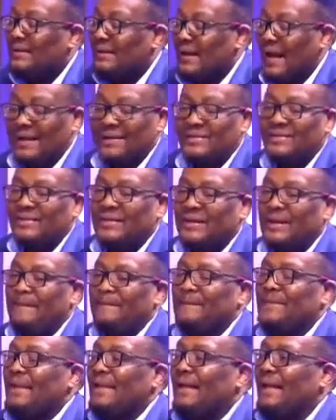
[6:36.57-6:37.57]
country,
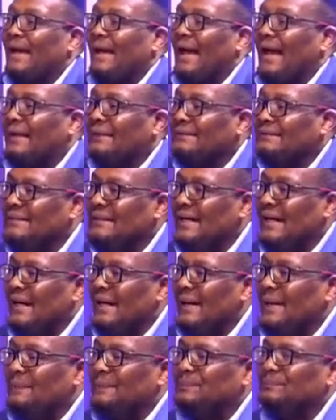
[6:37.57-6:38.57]
and
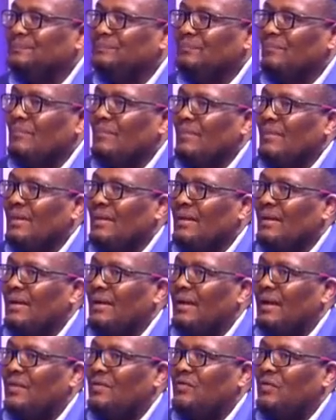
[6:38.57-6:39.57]

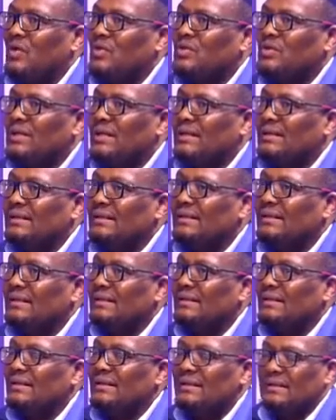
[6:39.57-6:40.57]

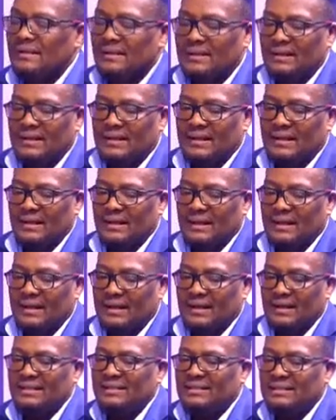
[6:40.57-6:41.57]
unfortunately,
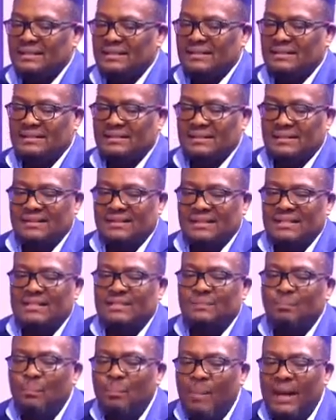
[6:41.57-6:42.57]

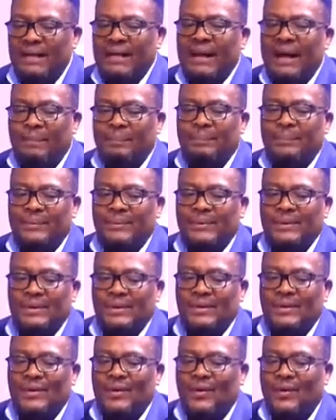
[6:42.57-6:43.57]
it's made up
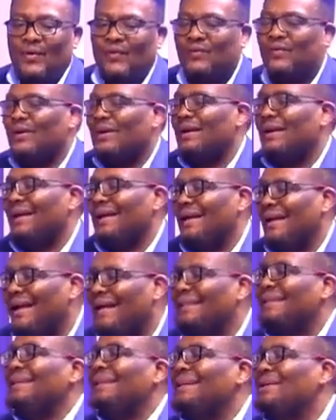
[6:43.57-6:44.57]
of
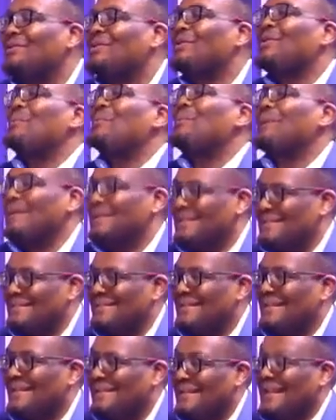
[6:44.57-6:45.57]
ethnic
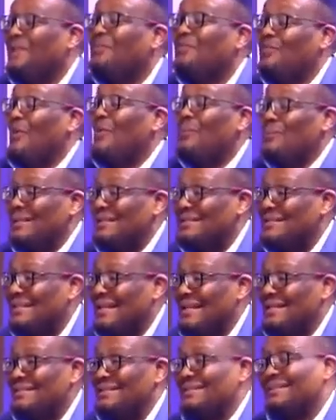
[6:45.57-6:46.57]
groupings that form the
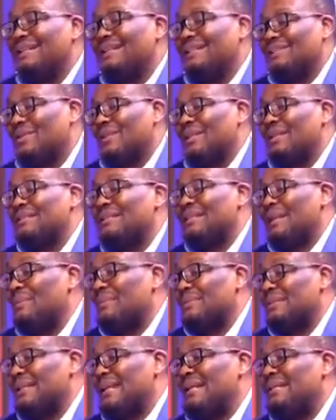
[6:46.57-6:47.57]
states. So there's
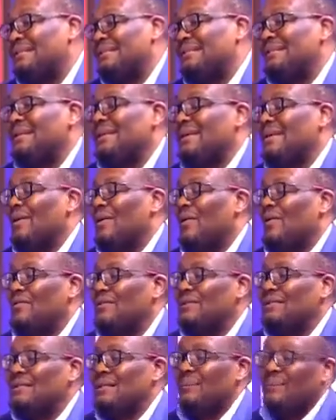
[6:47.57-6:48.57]
some sense
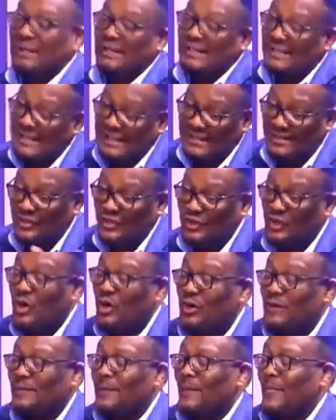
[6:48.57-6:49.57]
of instability as
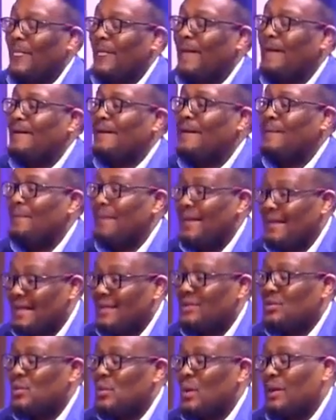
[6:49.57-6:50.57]
shown by
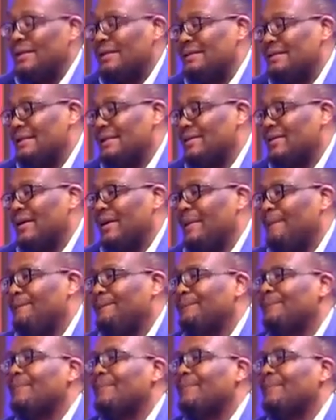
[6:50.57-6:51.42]
that war in Tigray.